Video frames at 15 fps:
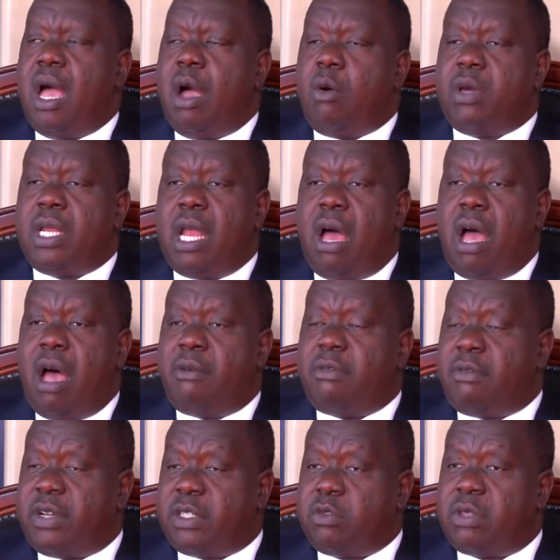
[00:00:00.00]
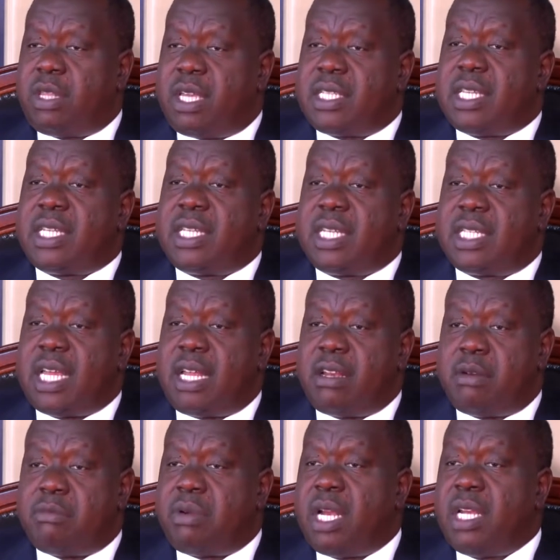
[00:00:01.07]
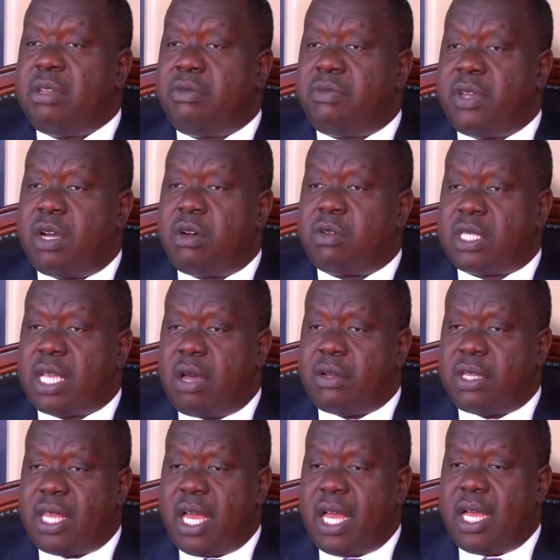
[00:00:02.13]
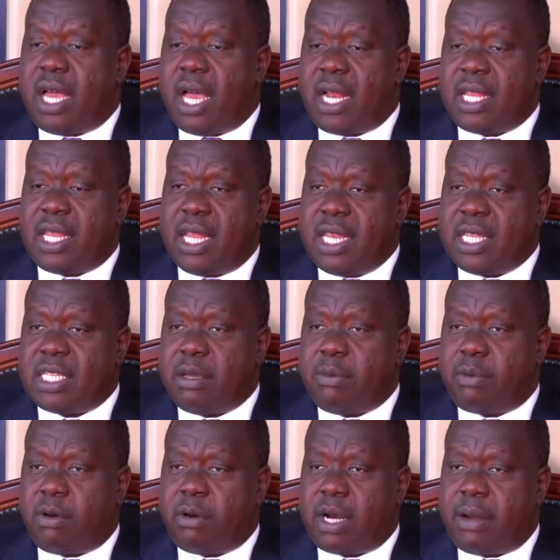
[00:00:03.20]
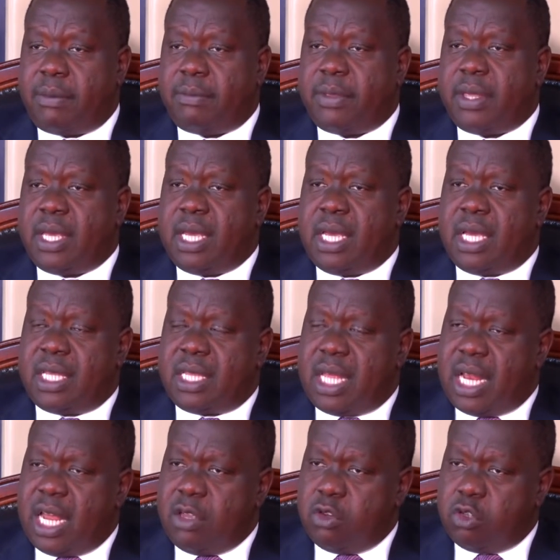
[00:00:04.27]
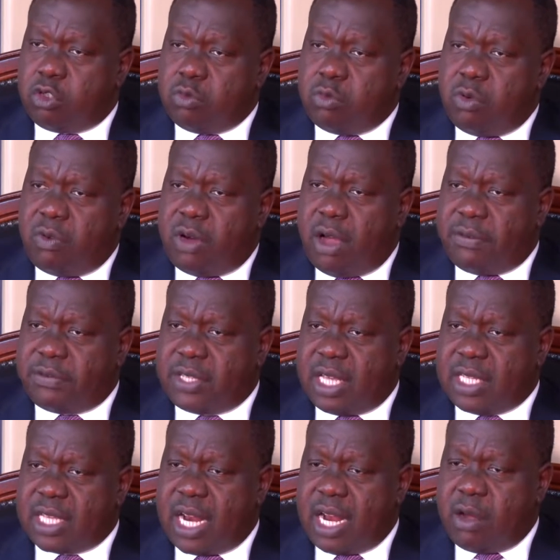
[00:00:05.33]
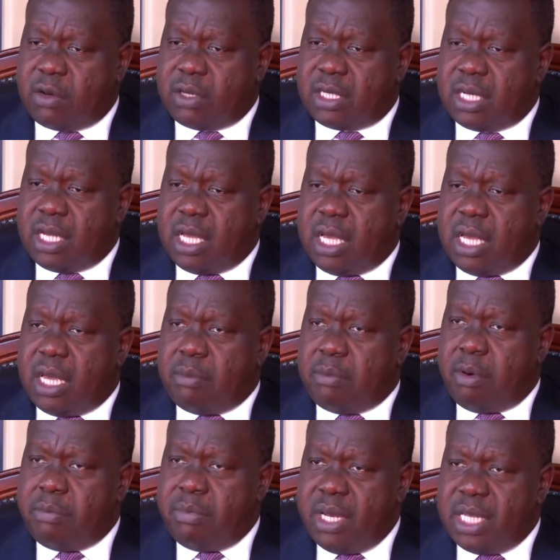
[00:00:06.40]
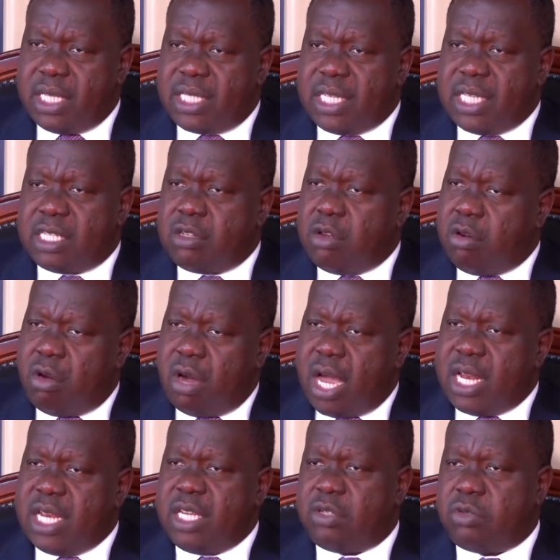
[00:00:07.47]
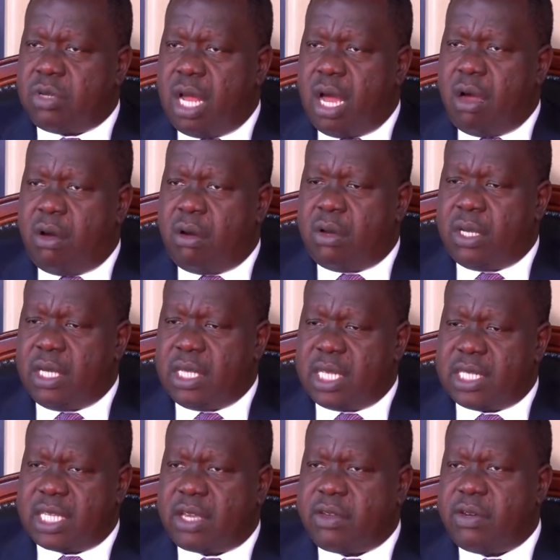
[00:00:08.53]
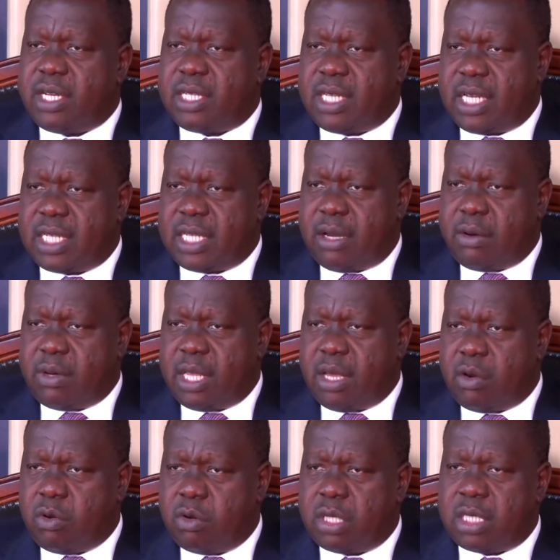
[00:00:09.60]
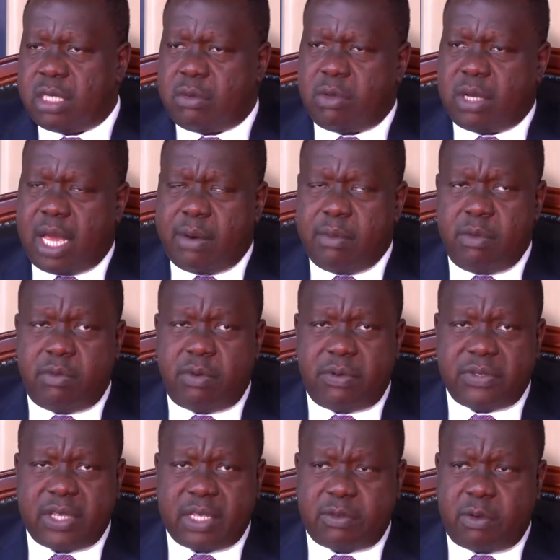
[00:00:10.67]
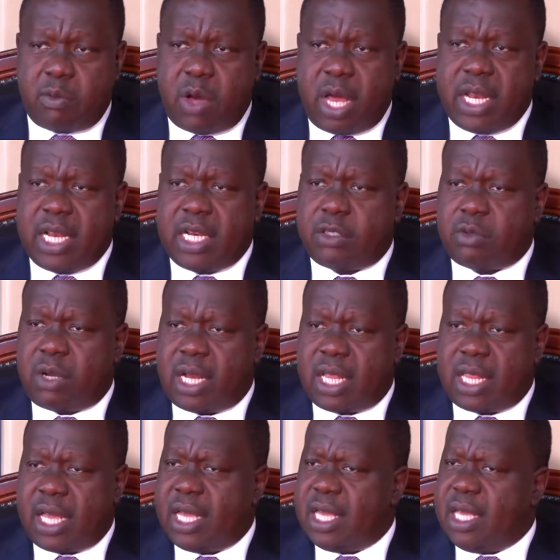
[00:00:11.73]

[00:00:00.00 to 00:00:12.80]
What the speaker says: we now have over 2,600 brand new vehicles out there under the leasing program that are used to move our officers around. Mobility is no longer an issue now in the security sector. Whether or not we can move officers from one end to another